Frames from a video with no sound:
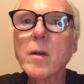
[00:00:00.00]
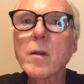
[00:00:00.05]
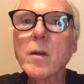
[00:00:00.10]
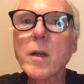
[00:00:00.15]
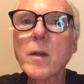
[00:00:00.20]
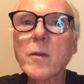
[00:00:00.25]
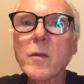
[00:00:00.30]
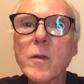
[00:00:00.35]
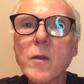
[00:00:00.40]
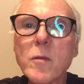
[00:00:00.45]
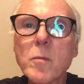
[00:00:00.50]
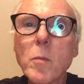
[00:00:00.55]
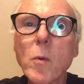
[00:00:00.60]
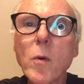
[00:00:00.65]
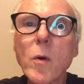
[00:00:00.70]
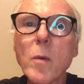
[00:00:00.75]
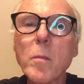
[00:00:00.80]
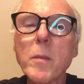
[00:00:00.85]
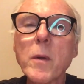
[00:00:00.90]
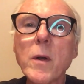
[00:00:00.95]
let's
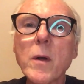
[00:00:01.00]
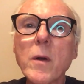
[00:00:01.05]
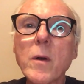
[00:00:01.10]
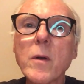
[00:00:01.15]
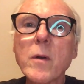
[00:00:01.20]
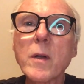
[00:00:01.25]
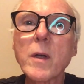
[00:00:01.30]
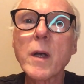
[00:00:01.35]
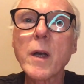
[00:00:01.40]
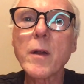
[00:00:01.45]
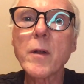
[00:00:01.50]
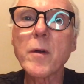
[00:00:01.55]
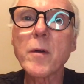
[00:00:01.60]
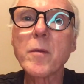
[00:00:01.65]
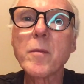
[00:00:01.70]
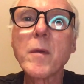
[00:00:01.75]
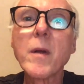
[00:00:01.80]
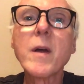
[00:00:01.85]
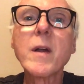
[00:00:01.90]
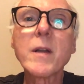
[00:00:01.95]
explore beer together.
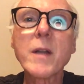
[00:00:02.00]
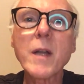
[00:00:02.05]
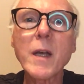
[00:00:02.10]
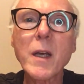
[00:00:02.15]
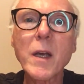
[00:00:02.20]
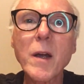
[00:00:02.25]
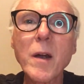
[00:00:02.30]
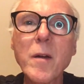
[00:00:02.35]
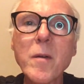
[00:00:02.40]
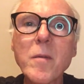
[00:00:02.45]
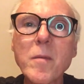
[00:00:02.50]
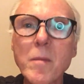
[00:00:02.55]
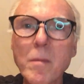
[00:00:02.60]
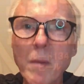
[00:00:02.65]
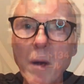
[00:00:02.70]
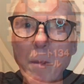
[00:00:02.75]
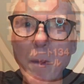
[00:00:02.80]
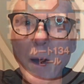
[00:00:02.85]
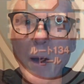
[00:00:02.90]
Take care. Bye-bye.